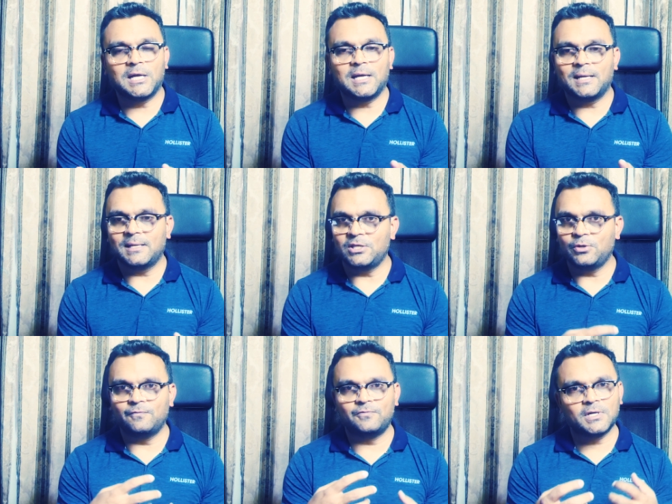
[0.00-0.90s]
and
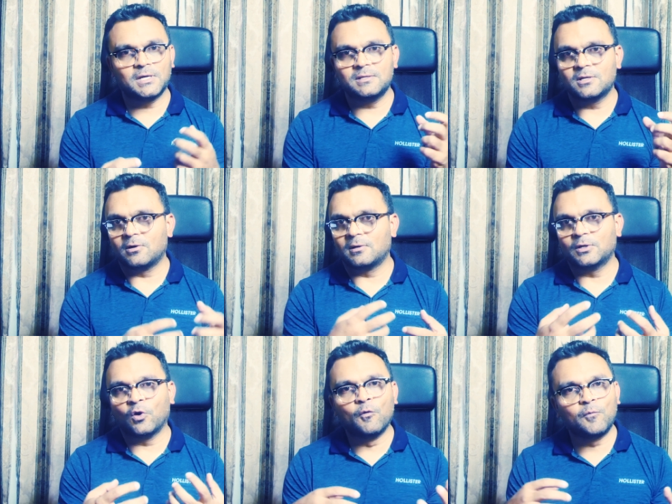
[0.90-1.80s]
you've done all
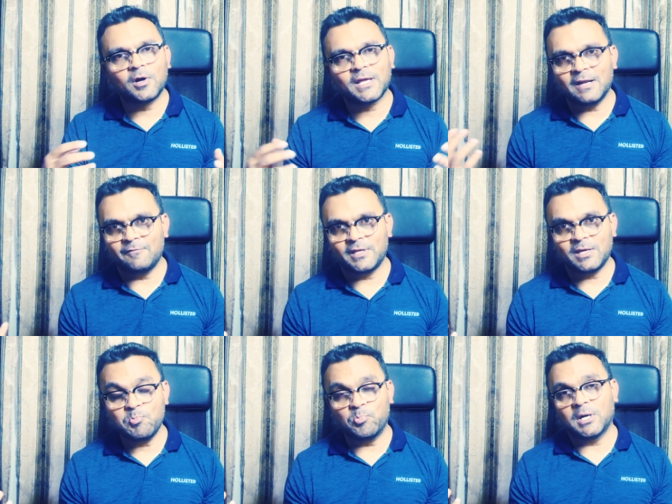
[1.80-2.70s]
the homework and
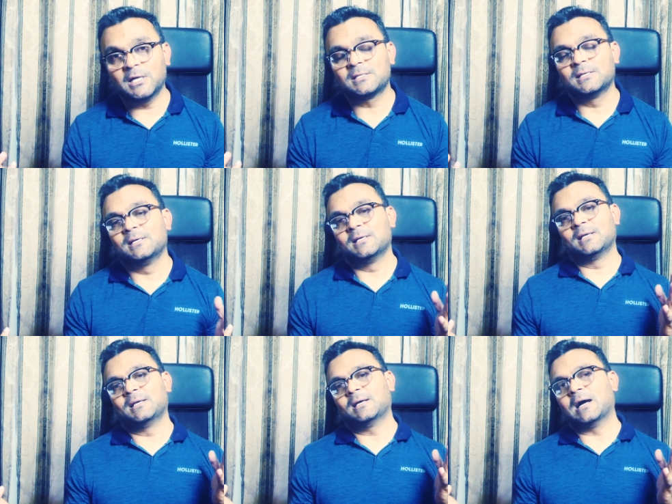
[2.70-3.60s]
everything, but
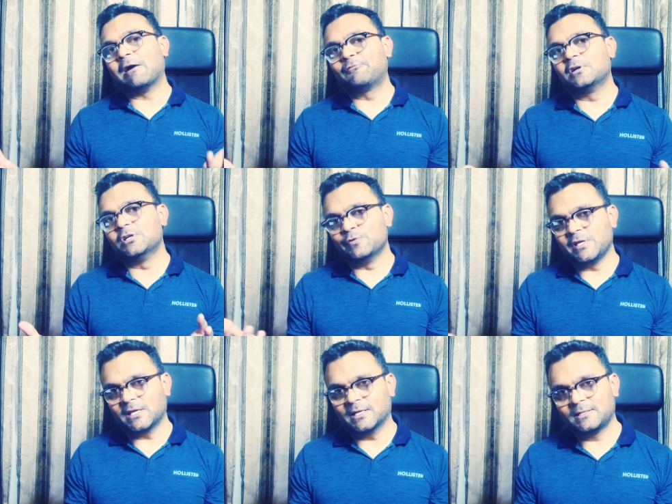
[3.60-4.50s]
after
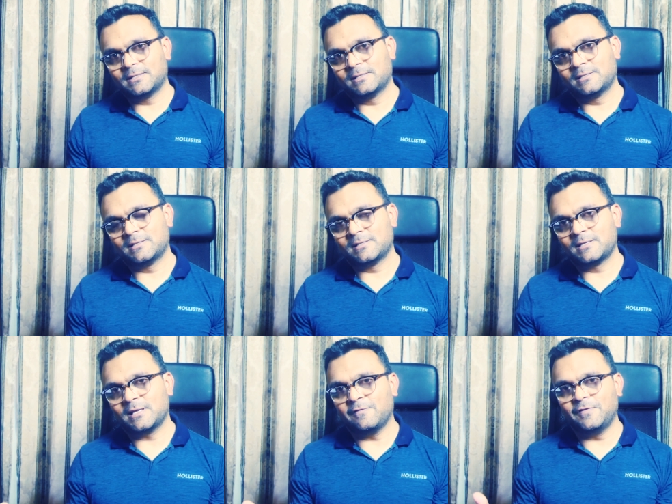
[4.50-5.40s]
doing it,
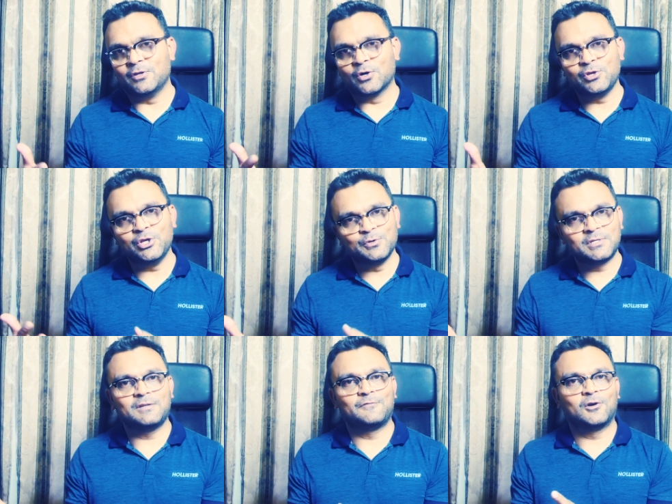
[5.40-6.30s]
if you don't
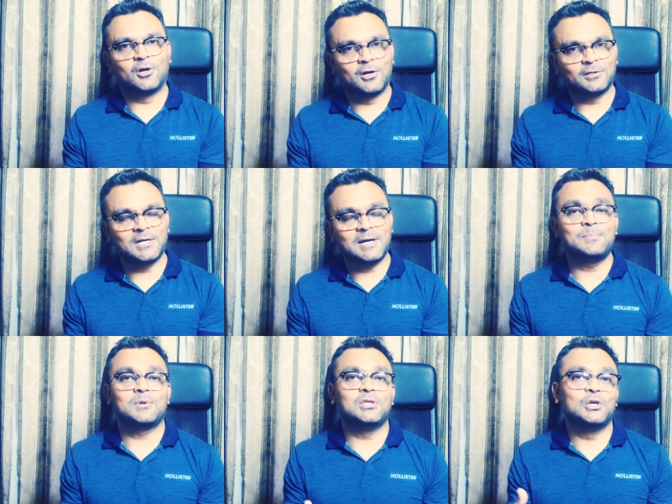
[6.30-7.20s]
use it for a long
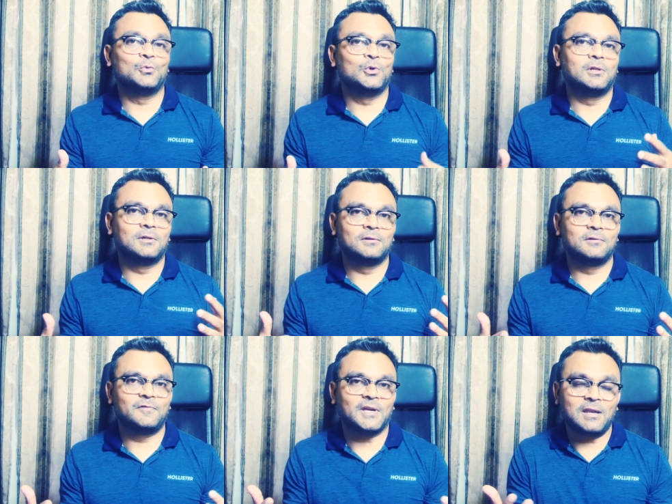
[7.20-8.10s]
time, you
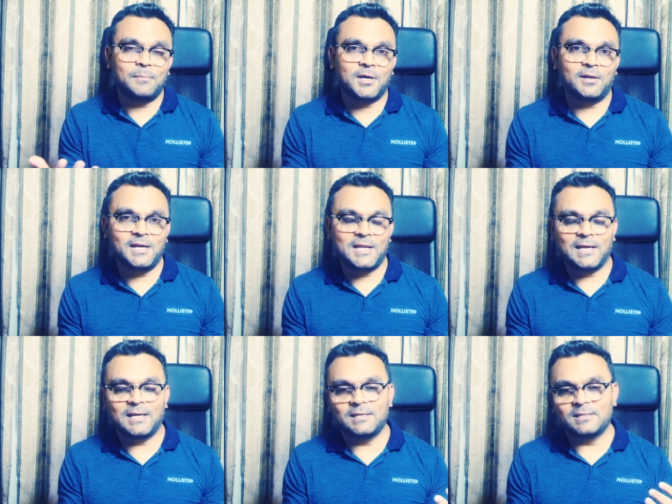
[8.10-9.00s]
will forget about it
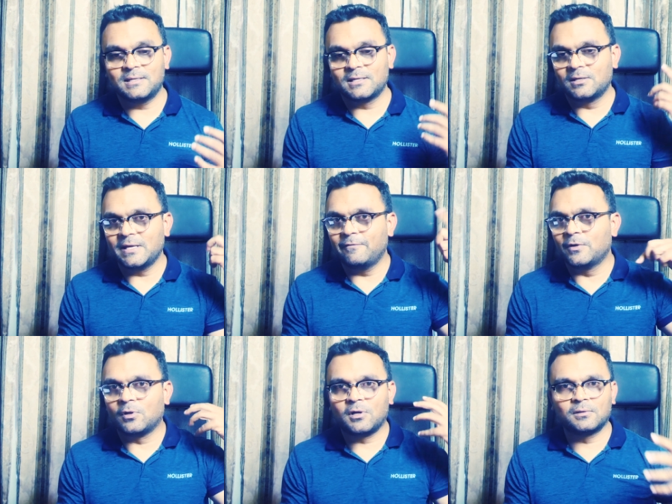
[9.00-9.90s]
and it
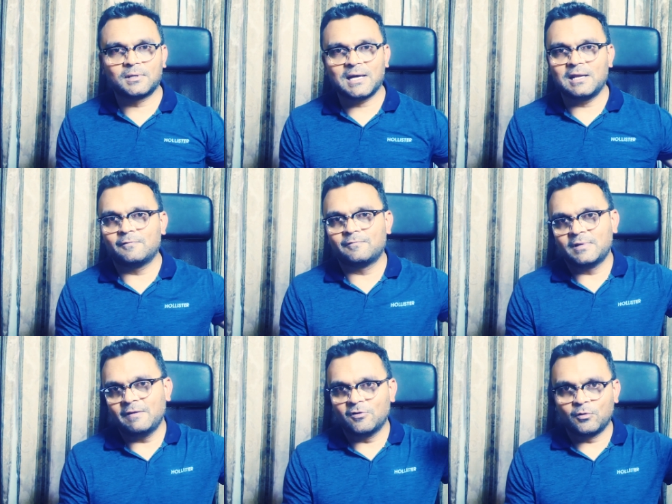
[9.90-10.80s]
will all kind of
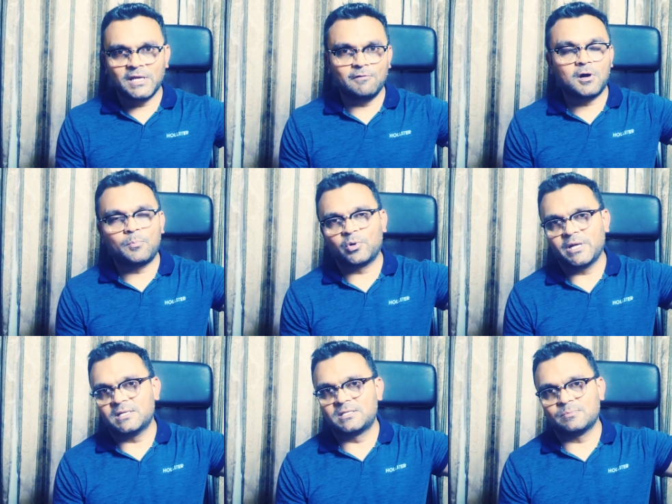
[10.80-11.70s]
ev-
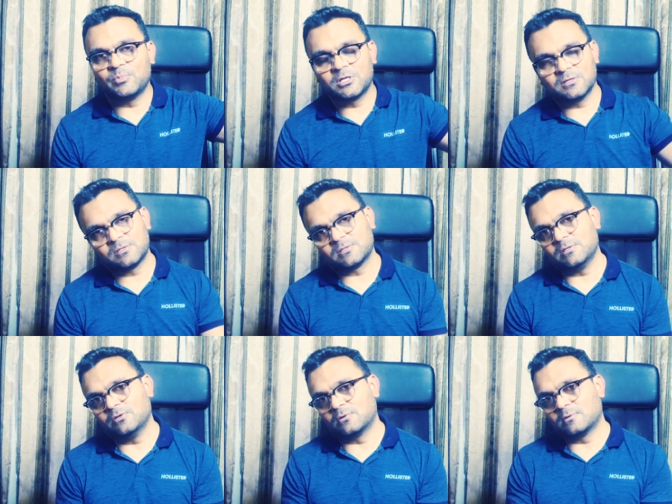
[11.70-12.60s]
evaporates because
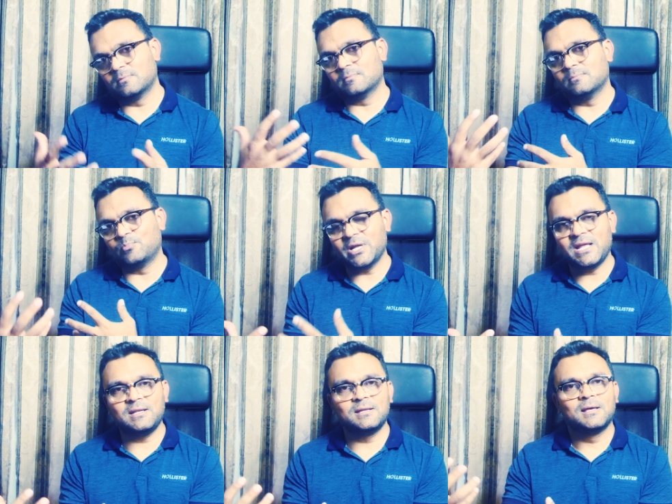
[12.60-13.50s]
your
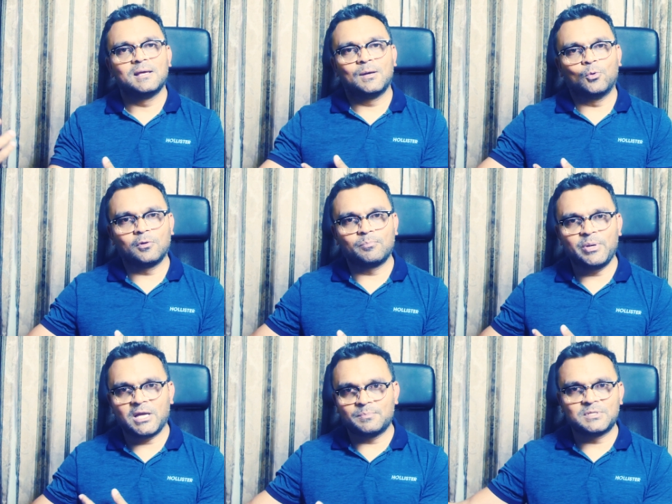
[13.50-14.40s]
brain will
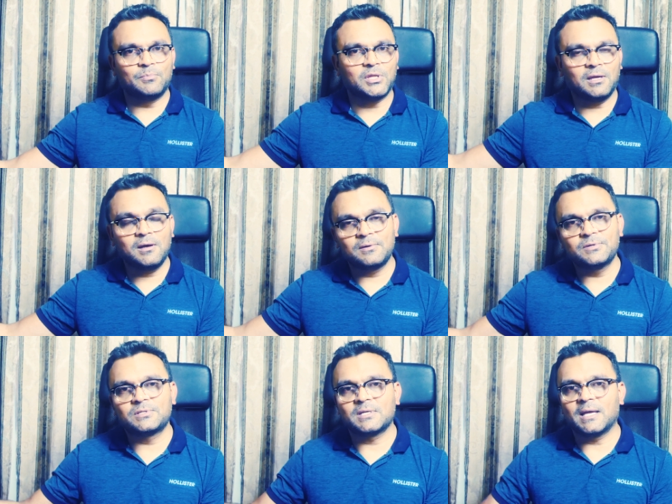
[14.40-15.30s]
pick up something
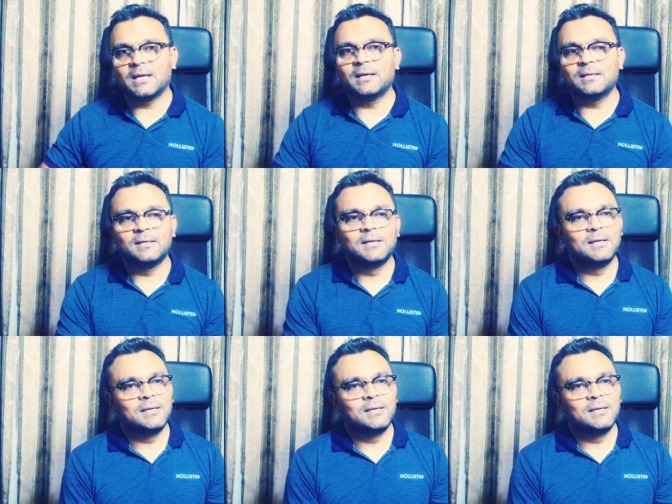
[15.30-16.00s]
else, and